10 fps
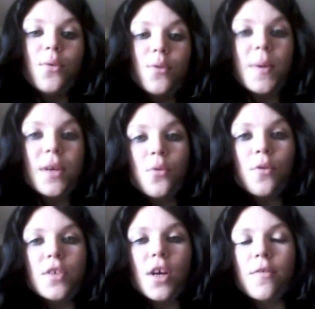was being
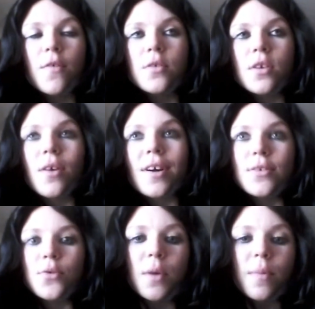called for Jared's photo, I
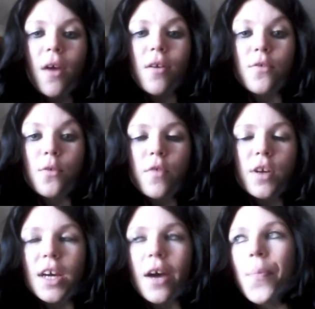saw him there and I sort of
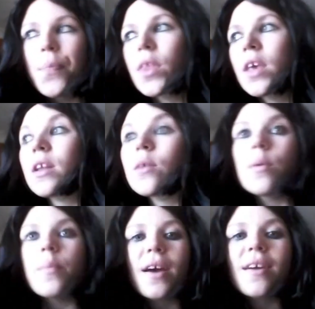freaked out. Then I
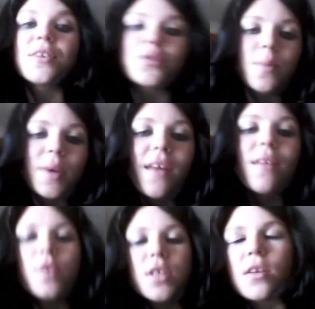went back and I saw him again and I
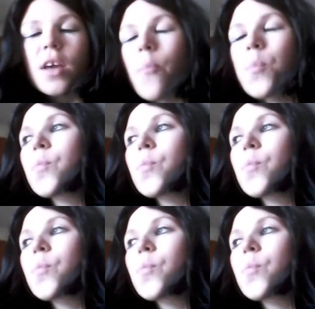freaked out again.